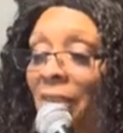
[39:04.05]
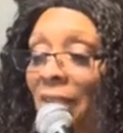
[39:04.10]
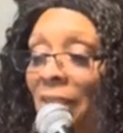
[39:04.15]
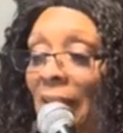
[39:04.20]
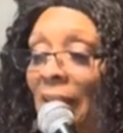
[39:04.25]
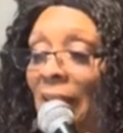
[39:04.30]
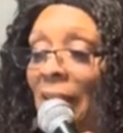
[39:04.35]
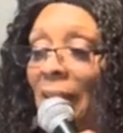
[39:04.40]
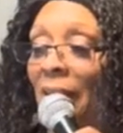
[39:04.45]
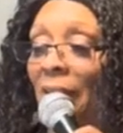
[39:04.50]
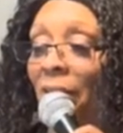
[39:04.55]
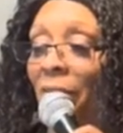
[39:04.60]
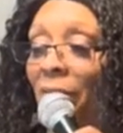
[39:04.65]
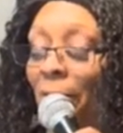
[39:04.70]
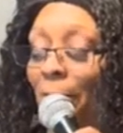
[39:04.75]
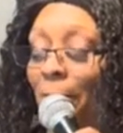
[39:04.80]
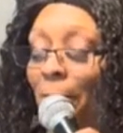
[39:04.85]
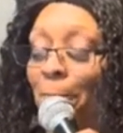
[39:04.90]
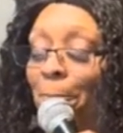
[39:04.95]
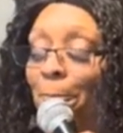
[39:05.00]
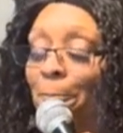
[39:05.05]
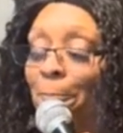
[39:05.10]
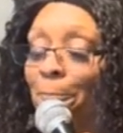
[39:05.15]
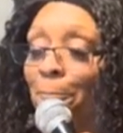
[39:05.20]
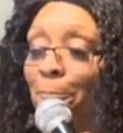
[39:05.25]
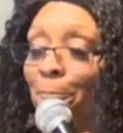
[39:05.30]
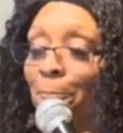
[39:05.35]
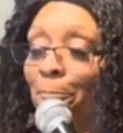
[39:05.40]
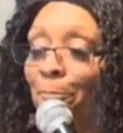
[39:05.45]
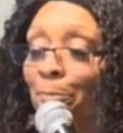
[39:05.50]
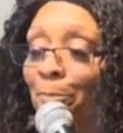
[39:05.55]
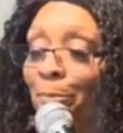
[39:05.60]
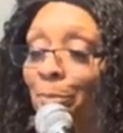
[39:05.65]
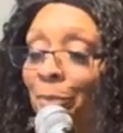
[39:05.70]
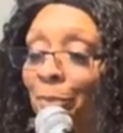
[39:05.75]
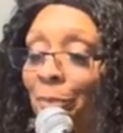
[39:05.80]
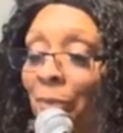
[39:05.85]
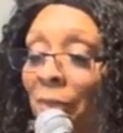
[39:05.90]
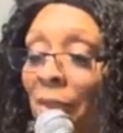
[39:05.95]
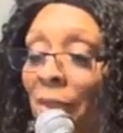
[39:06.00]
to that level.
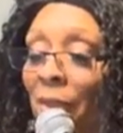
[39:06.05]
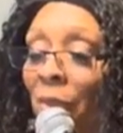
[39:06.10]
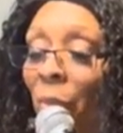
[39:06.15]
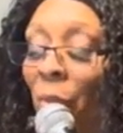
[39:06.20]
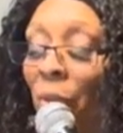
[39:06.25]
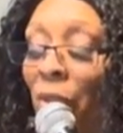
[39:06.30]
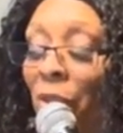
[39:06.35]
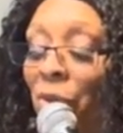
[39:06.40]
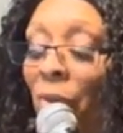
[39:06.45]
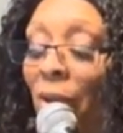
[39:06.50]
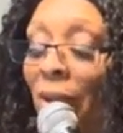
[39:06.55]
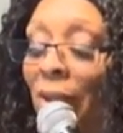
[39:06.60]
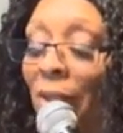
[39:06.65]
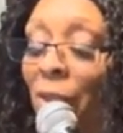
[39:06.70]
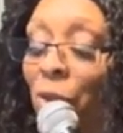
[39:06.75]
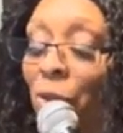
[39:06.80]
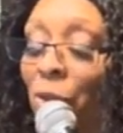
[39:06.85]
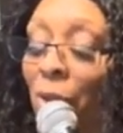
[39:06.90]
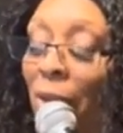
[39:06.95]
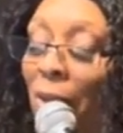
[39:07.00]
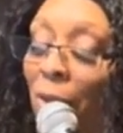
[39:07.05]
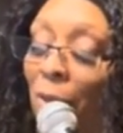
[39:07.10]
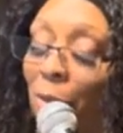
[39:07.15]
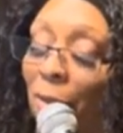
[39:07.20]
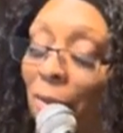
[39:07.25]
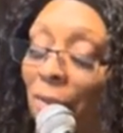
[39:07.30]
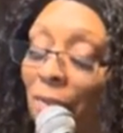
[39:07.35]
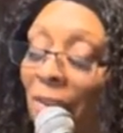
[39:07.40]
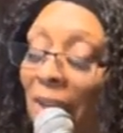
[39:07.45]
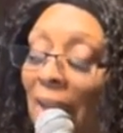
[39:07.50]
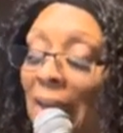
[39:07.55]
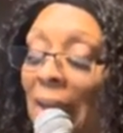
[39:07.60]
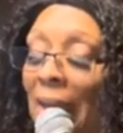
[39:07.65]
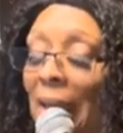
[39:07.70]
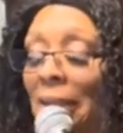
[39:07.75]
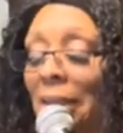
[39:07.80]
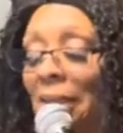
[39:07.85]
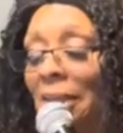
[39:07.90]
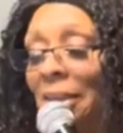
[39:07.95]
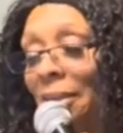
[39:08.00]
We trying to straddle the
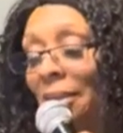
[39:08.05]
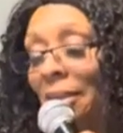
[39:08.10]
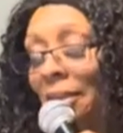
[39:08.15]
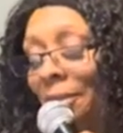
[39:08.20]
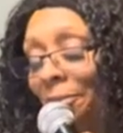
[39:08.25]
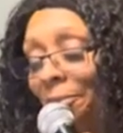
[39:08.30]
fence.